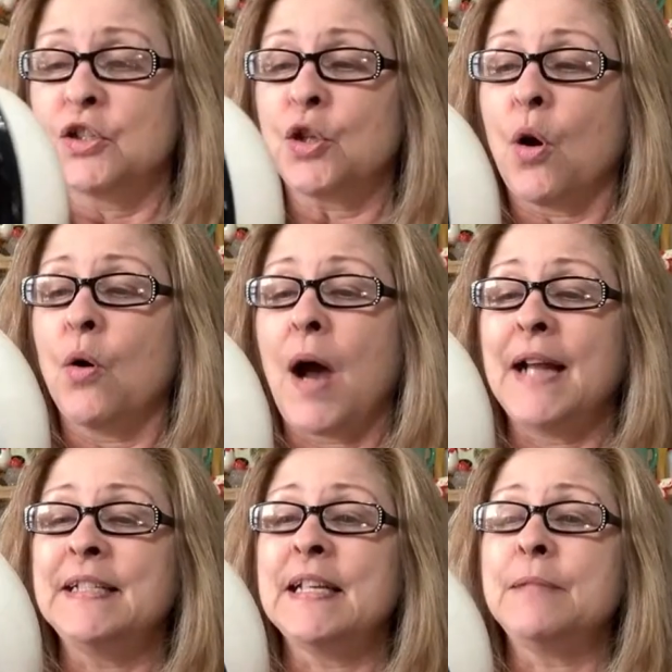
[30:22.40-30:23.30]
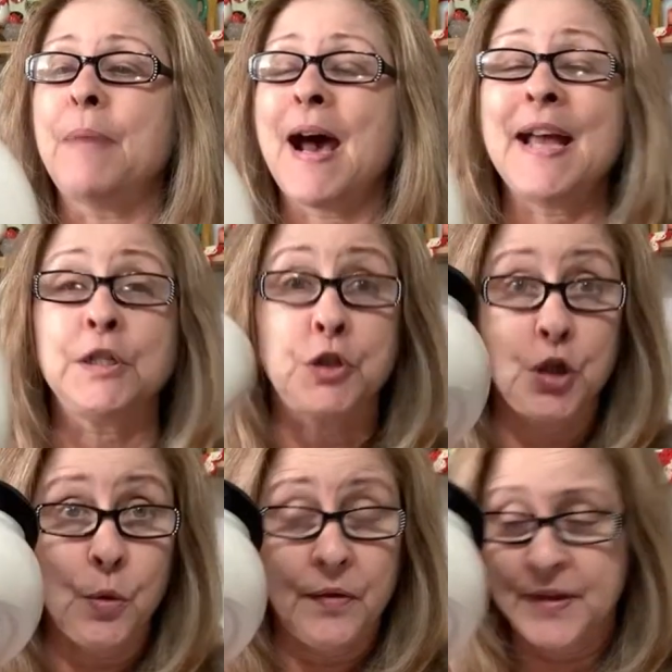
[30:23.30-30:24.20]
So I did buy
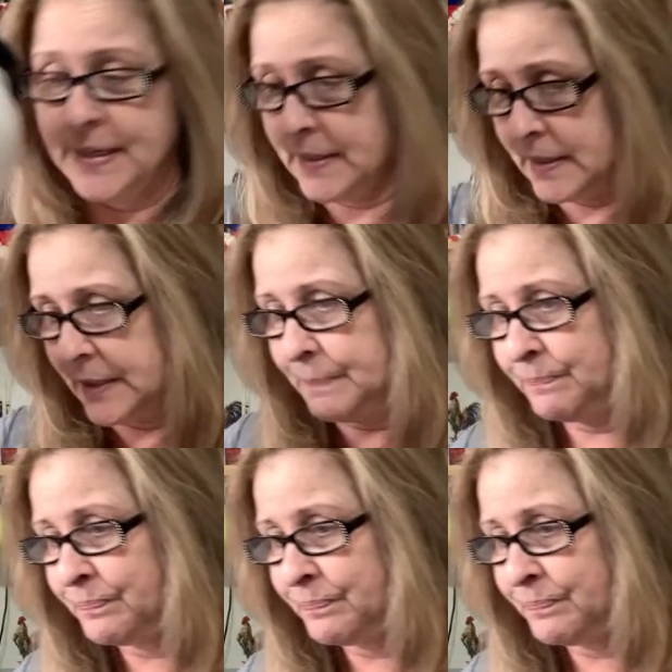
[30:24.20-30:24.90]
two of these.